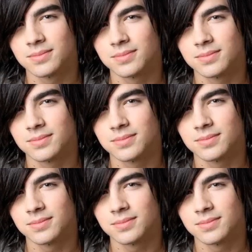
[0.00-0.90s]

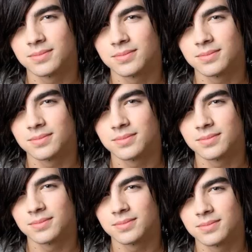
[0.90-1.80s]

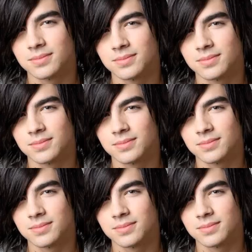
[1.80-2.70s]

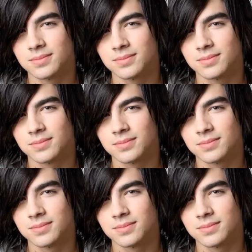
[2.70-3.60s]

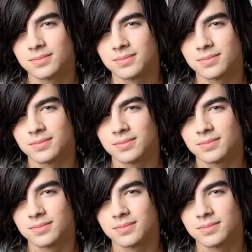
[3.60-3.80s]
(silence)